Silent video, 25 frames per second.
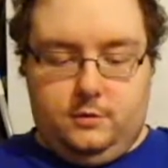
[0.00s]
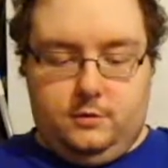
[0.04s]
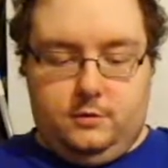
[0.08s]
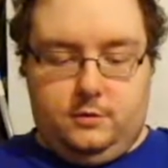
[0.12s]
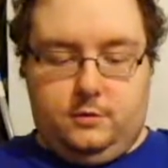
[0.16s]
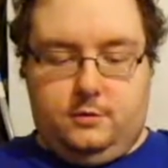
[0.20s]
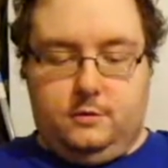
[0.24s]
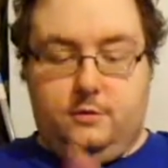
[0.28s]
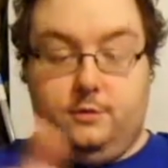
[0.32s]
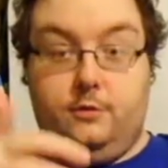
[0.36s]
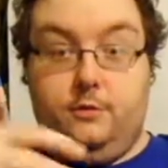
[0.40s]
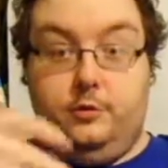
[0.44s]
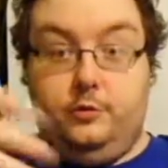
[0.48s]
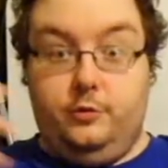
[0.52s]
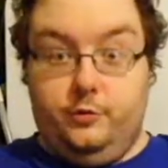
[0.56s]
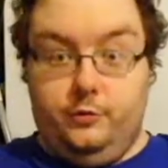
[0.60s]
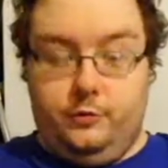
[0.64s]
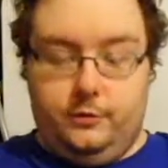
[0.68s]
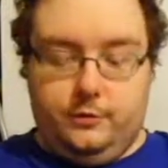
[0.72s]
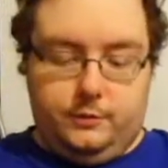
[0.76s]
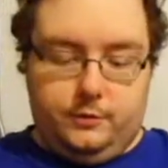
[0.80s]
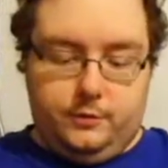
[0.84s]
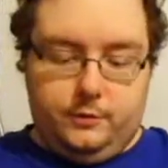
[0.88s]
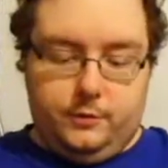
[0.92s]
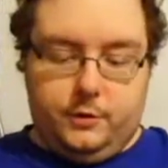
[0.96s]

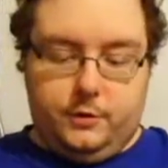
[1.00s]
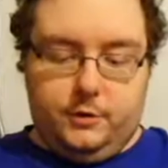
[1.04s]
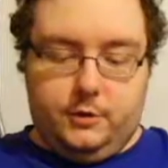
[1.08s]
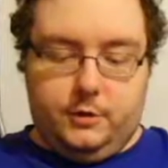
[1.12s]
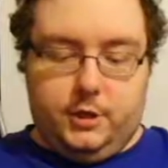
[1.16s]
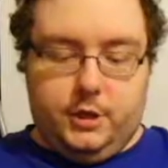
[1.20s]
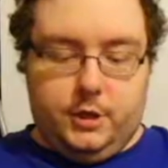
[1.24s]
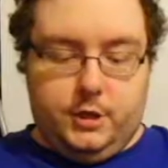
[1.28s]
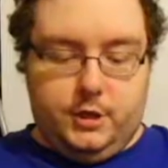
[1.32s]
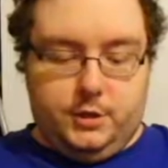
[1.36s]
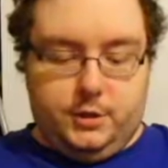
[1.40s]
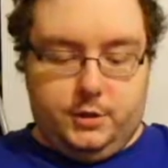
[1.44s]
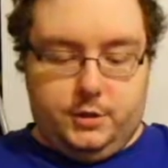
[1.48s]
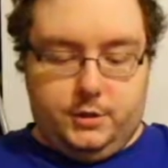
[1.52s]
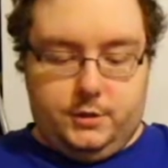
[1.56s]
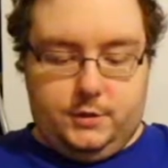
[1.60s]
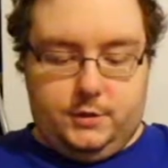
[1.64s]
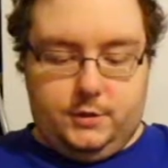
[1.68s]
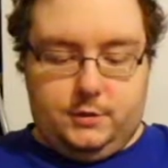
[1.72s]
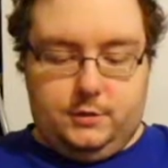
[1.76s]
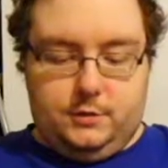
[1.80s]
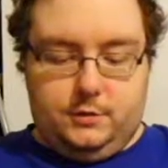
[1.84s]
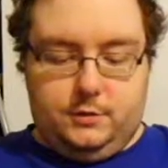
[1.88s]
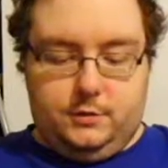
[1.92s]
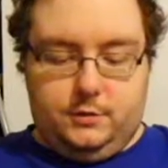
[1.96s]
loose around the edges
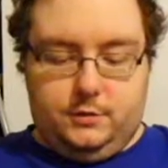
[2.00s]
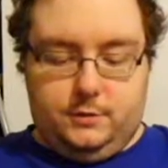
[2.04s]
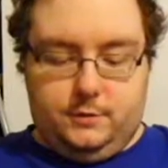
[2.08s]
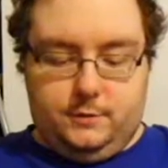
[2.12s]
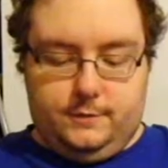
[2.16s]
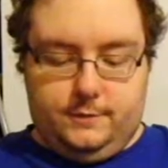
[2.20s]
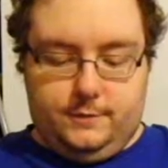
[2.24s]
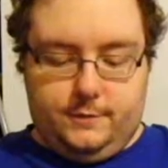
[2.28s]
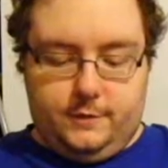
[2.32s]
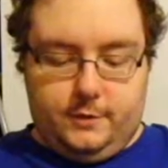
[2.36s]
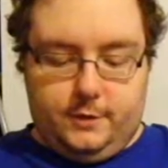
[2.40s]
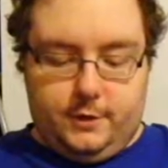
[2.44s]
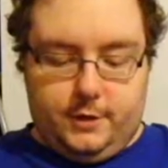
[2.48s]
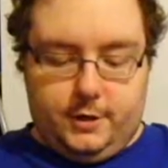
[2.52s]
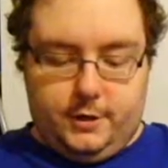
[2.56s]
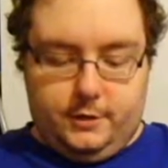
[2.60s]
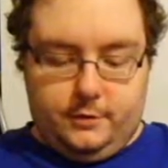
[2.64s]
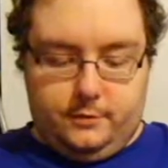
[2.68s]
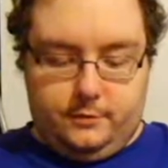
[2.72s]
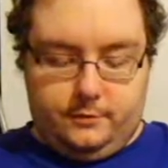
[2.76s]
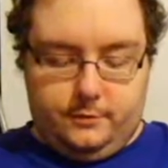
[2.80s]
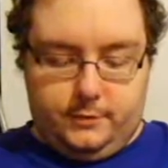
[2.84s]
and they'll fall out,